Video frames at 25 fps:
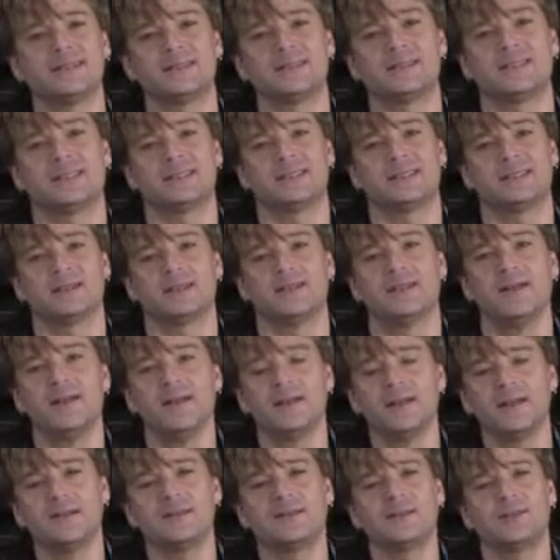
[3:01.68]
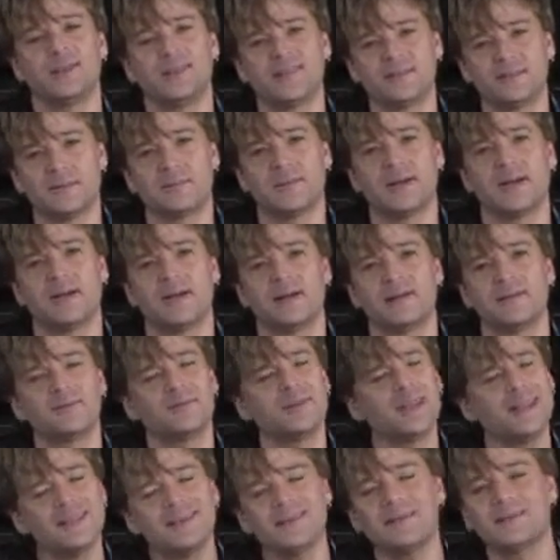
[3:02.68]
decision that you'll ever make.
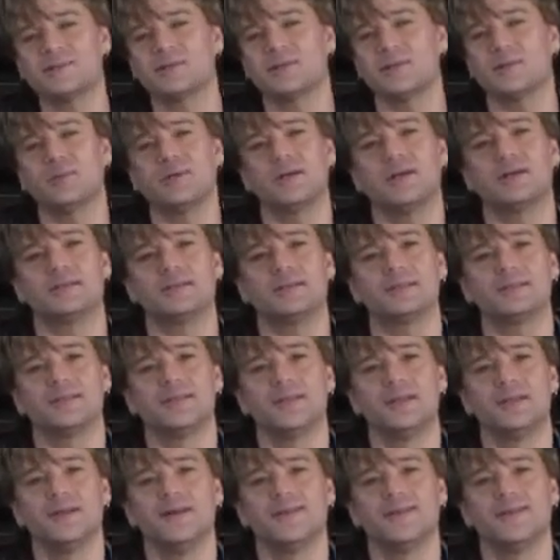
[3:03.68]
Thank you so much